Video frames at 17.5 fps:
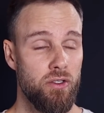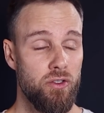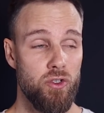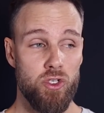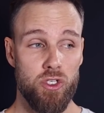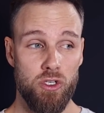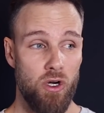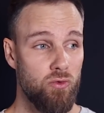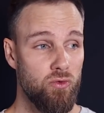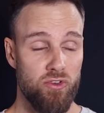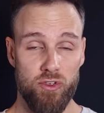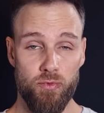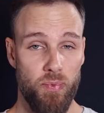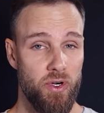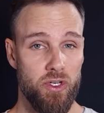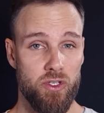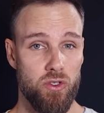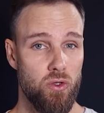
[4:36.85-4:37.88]
you start with
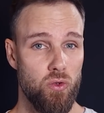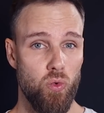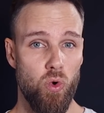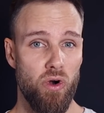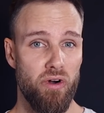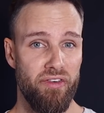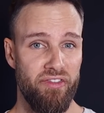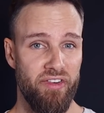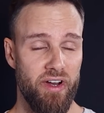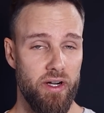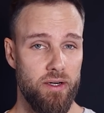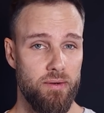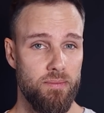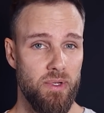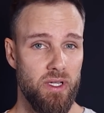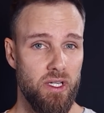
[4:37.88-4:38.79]
spiritual warfare,